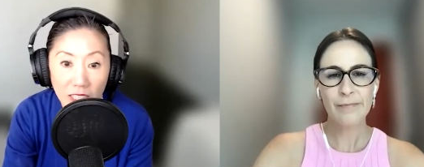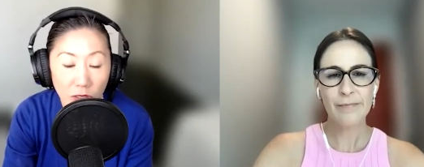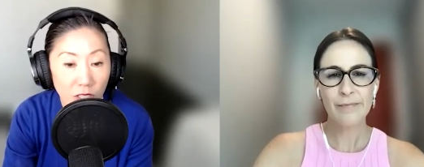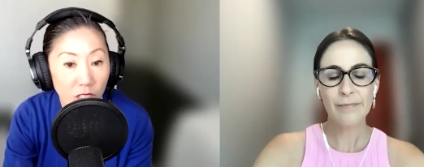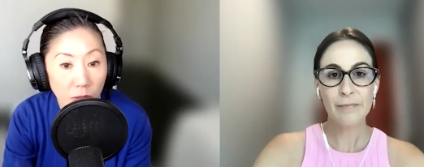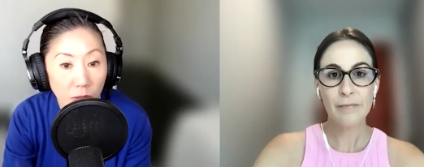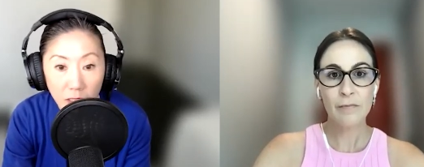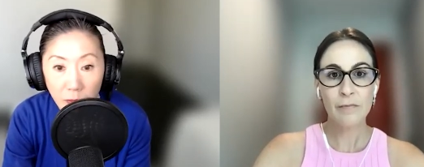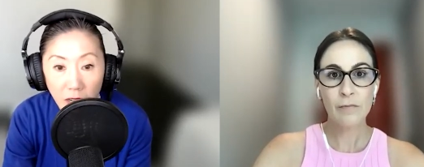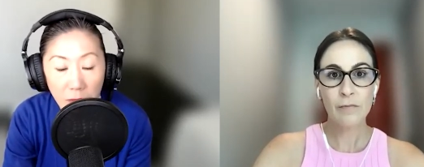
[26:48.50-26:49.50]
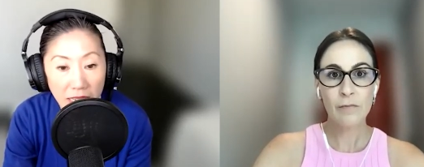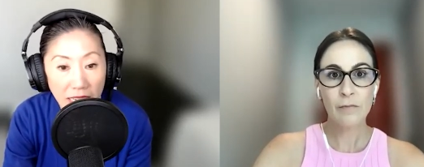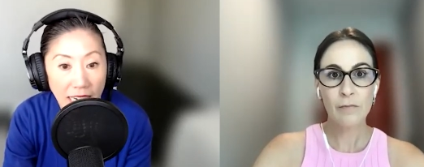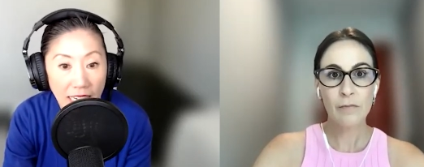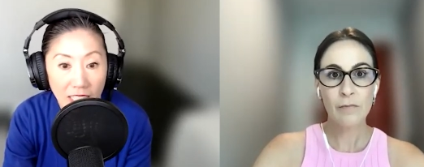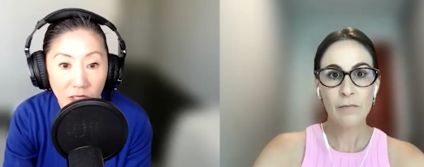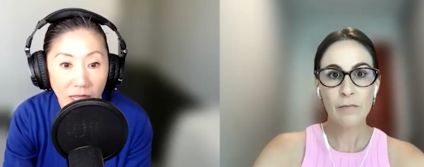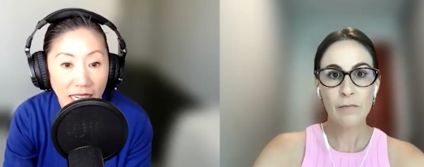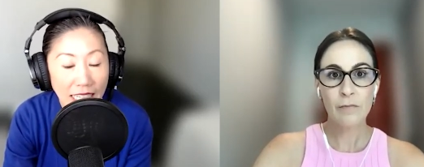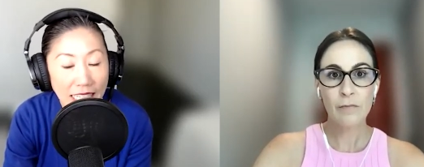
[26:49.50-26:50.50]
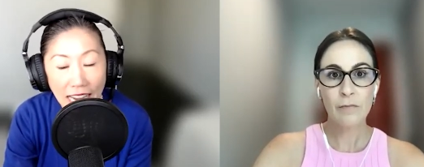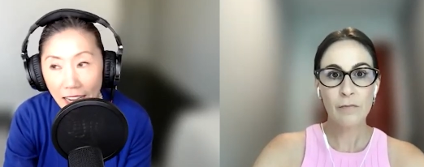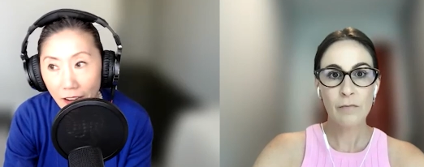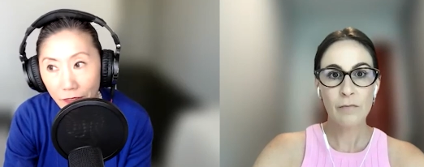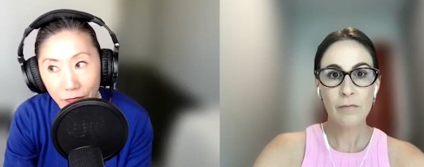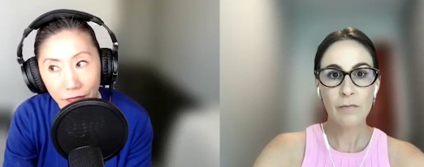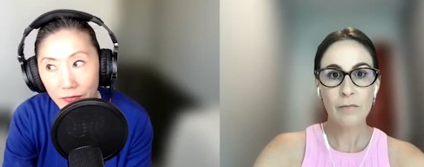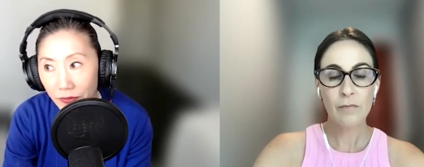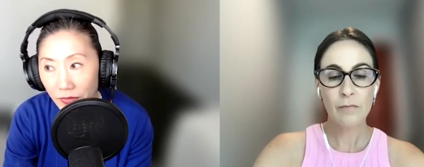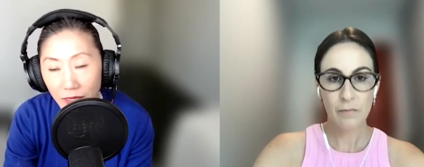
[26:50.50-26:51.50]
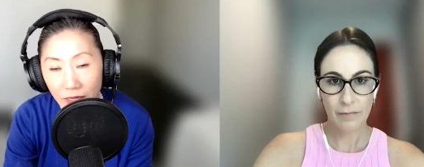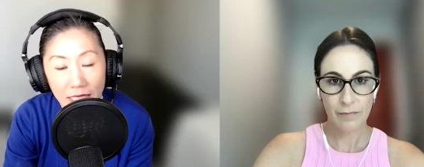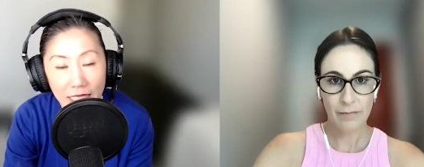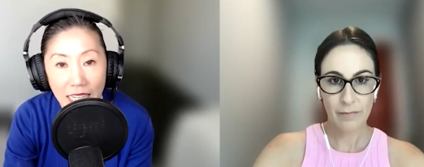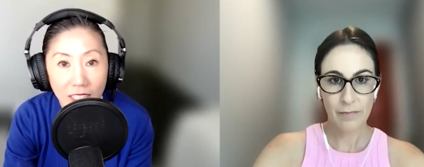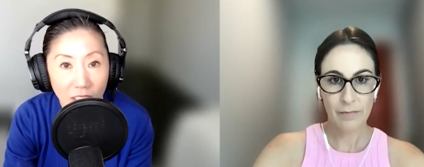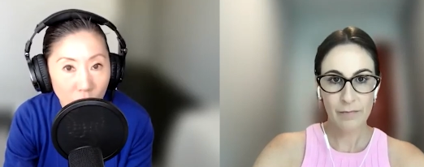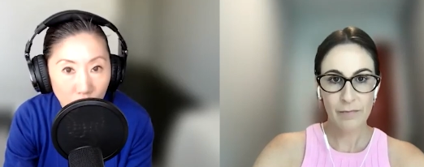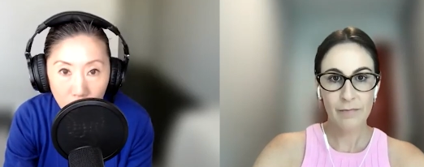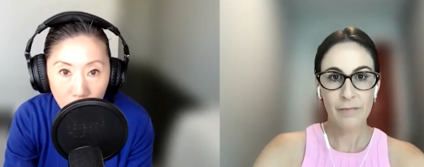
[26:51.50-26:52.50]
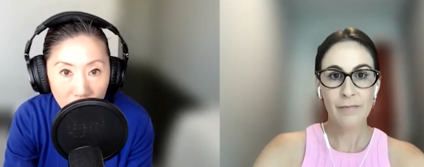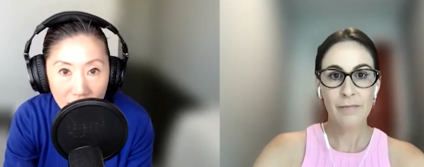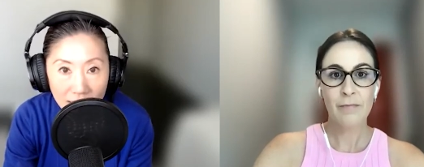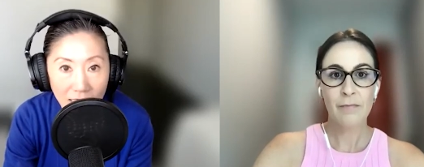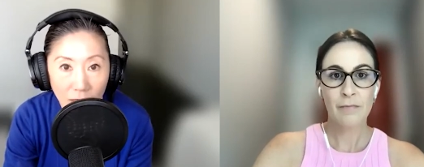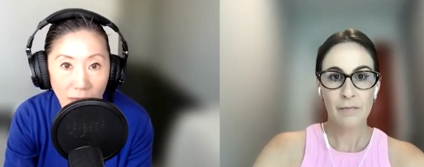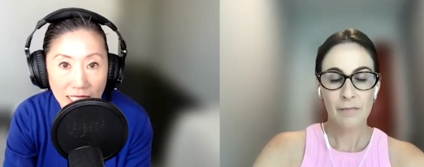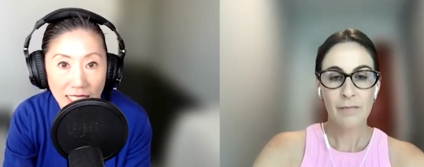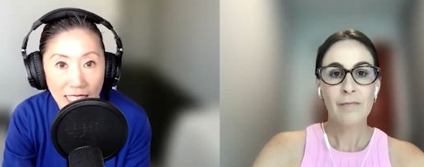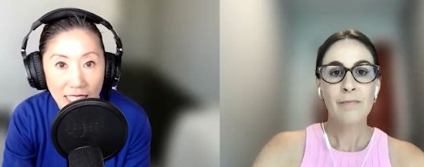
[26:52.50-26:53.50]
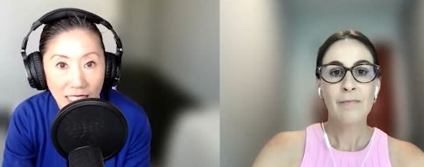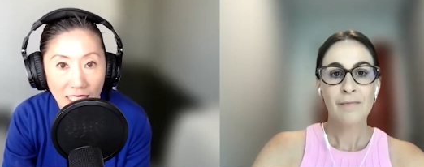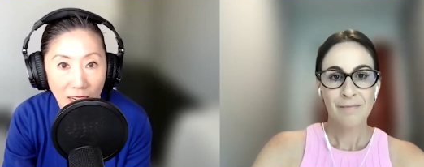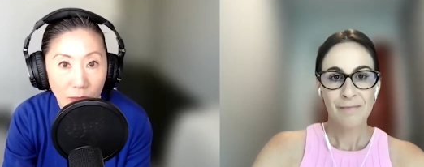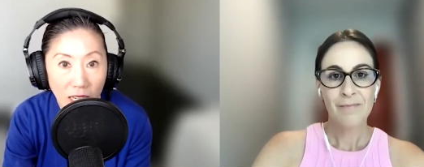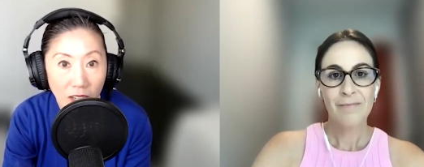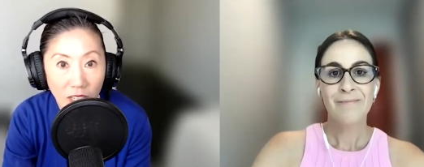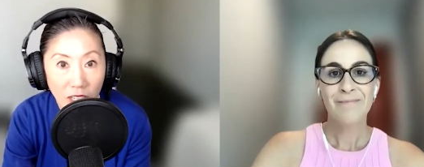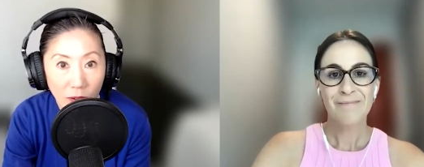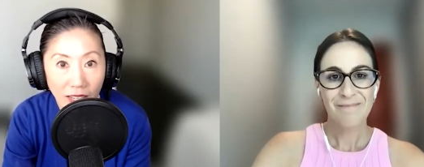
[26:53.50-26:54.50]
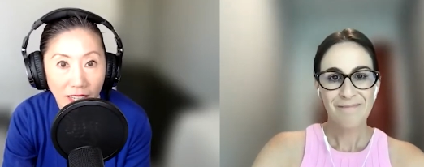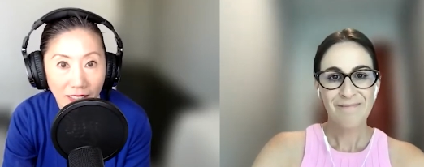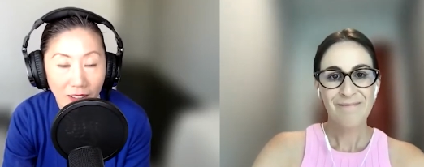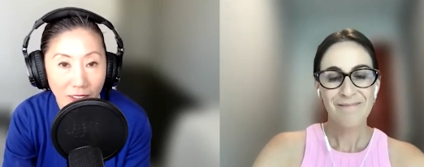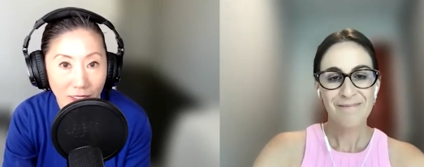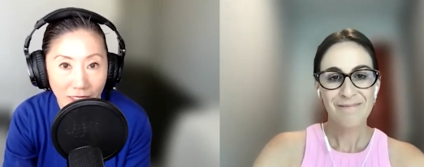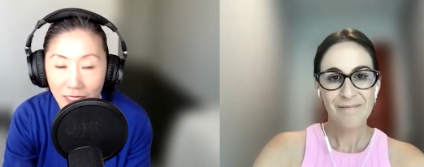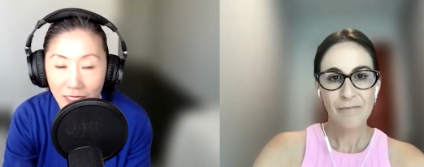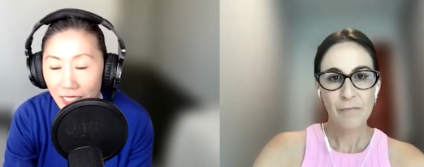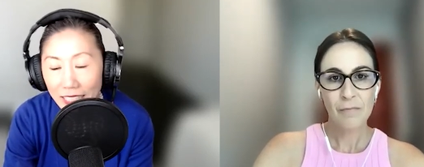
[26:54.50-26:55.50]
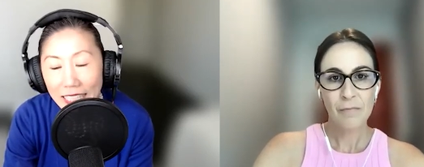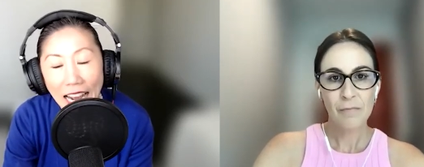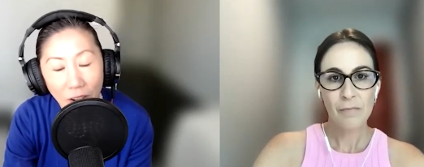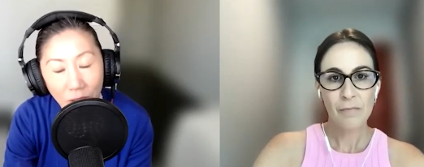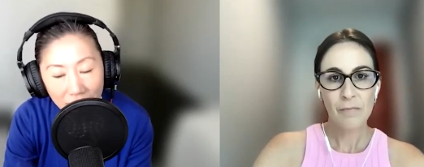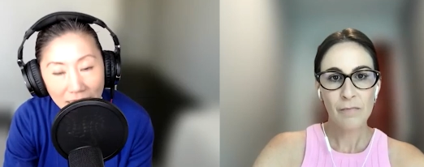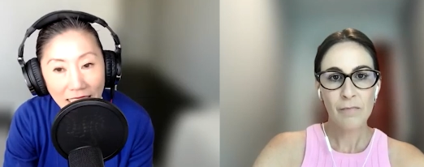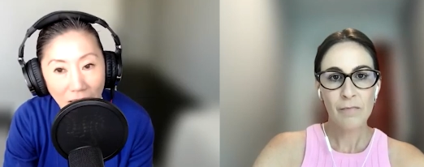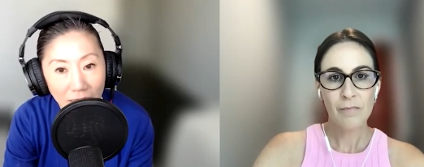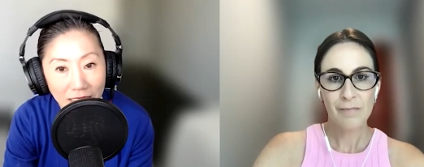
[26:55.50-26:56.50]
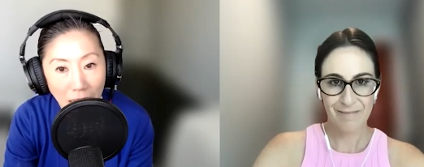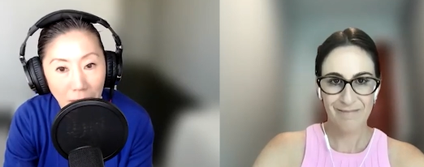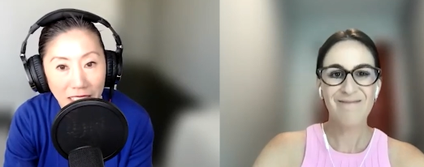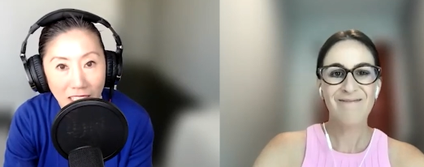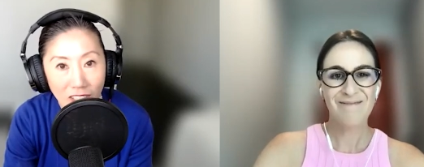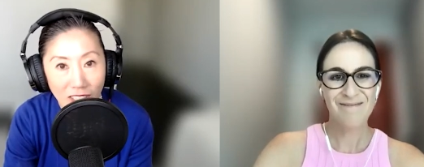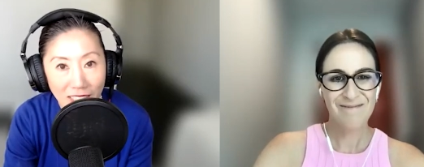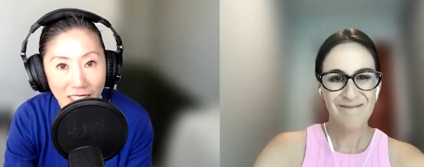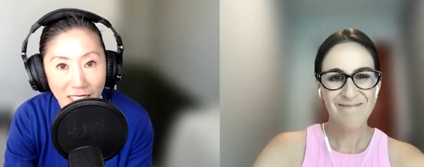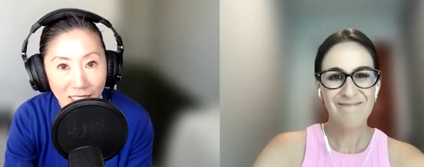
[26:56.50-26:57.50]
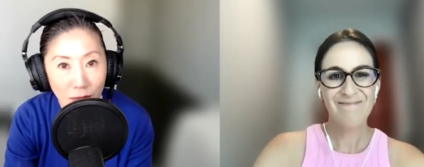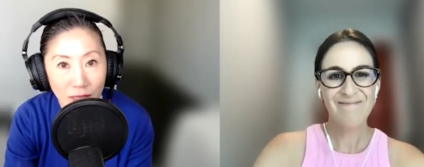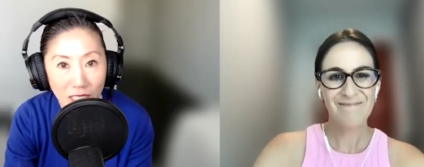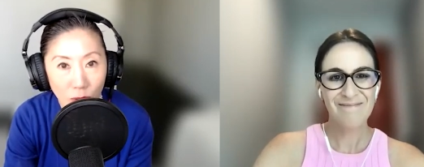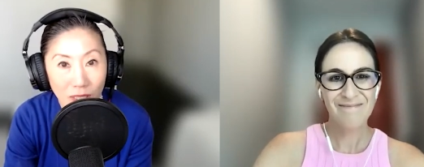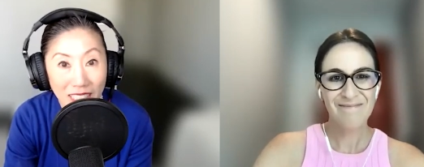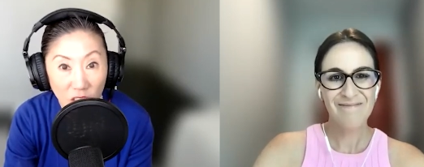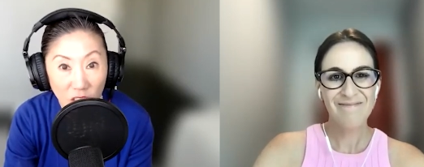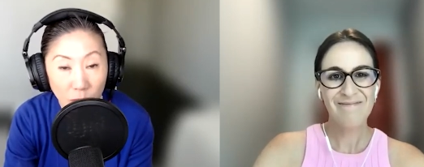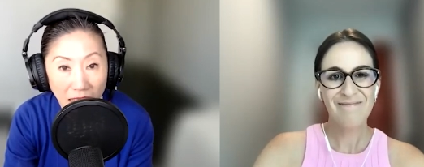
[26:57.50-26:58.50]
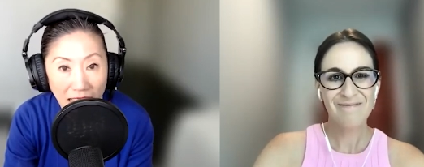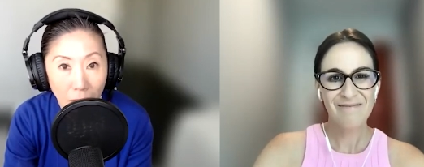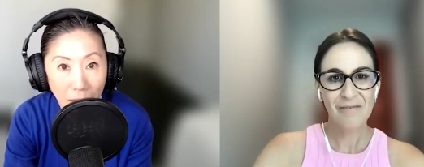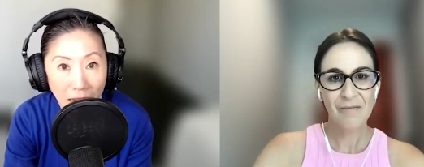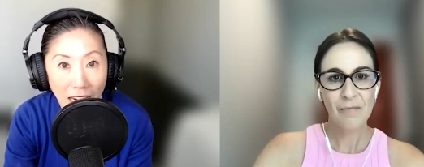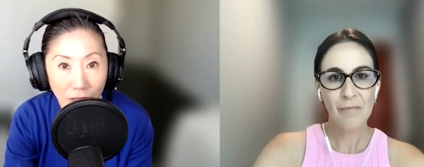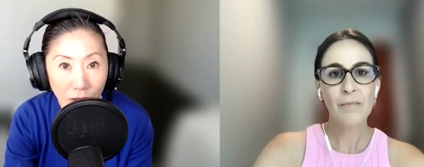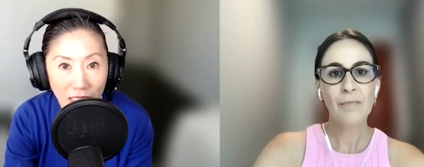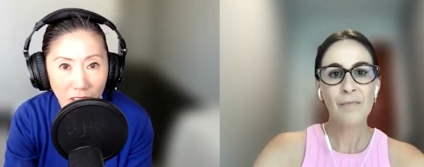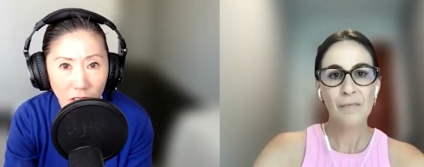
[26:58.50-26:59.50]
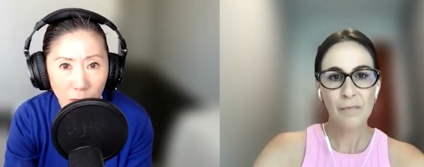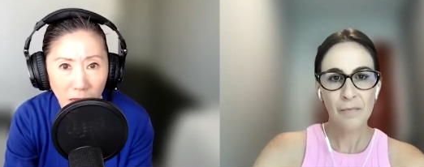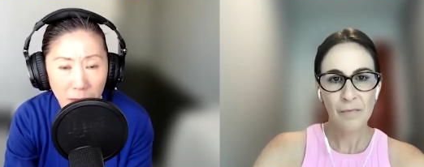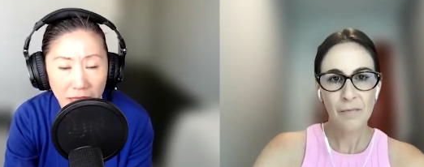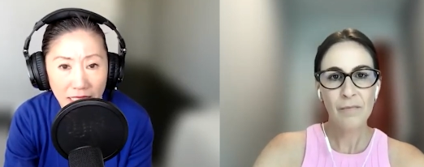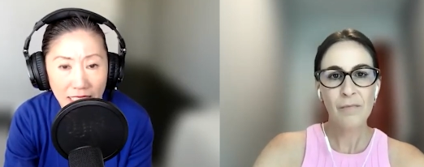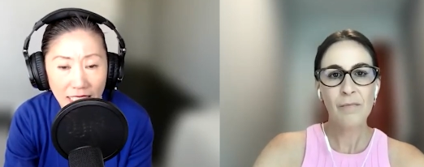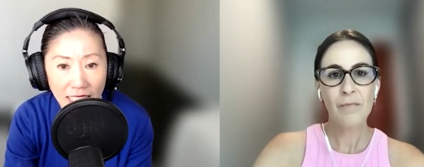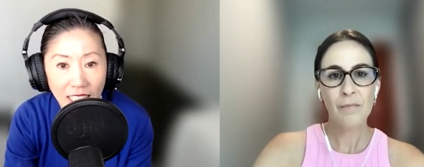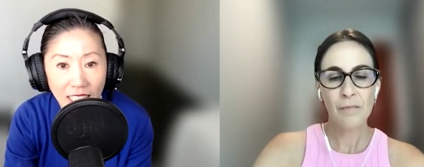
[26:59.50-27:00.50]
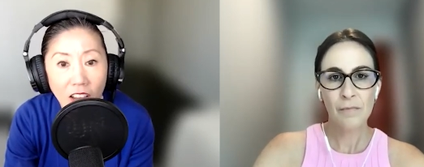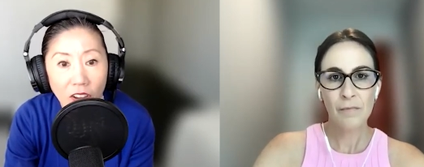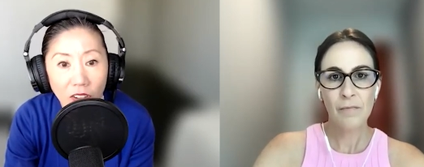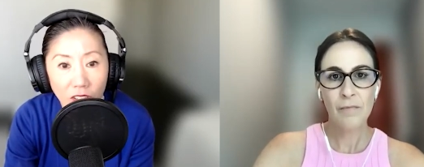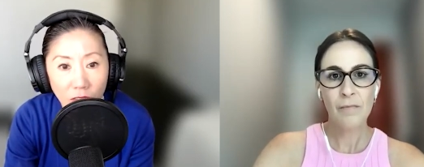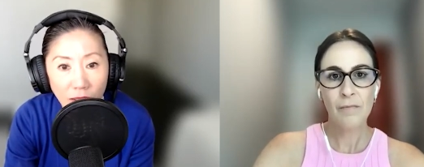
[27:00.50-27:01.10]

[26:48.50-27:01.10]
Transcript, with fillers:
Speaker 1: are a small department and you can't have a dozen tools. It doesn't make sense. And yet we all know that there's countless, countless applications and systems and tools that you can buy for a legal department these days. You've